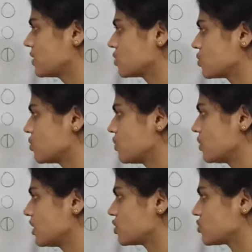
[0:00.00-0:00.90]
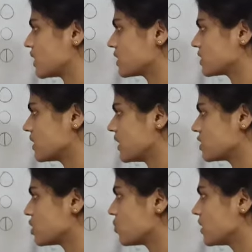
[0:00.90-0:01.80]
So it strikes the
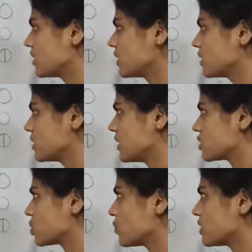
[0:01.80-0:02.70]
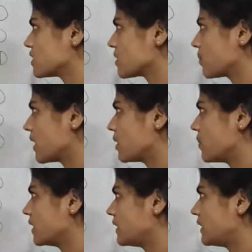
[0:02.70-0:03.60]
nasal one. Nasal one is supplied
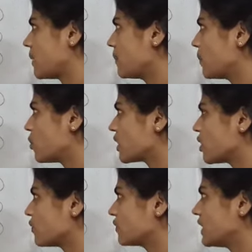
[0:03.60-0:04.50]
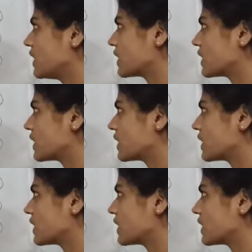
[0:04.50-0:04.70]
by the temporal of the